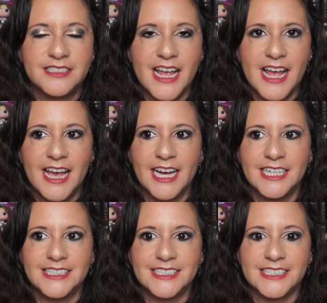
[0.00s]

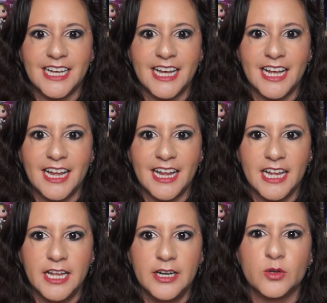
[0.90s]
and
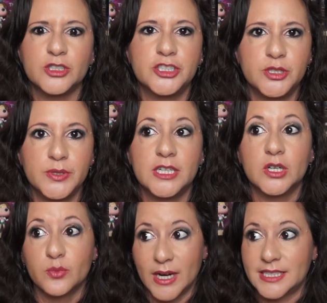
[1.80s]
in order to do it
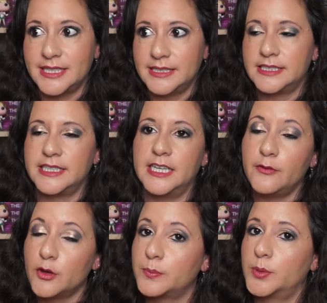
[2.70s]
correctly, to
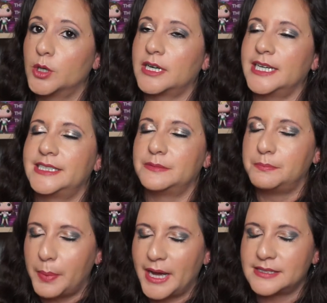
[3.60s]
give your book its
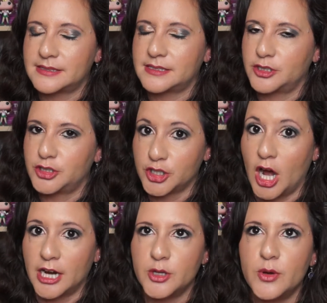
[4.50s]
best
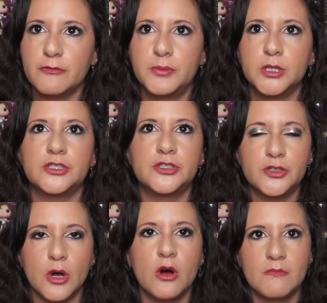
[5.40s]
shot, you have put
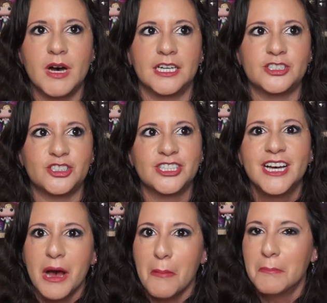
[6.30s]
so much
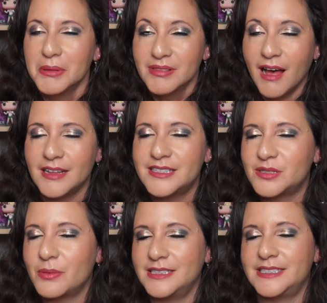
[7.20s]
blood,
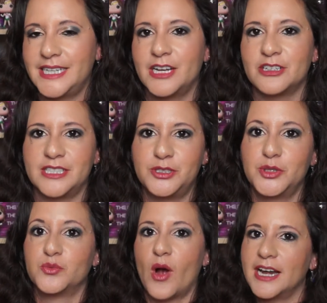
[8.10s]
sweat, and tears
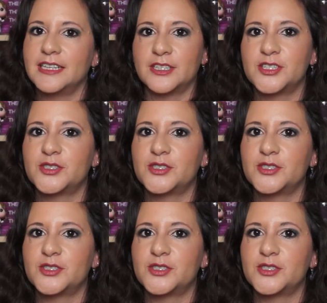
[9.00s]
into writing the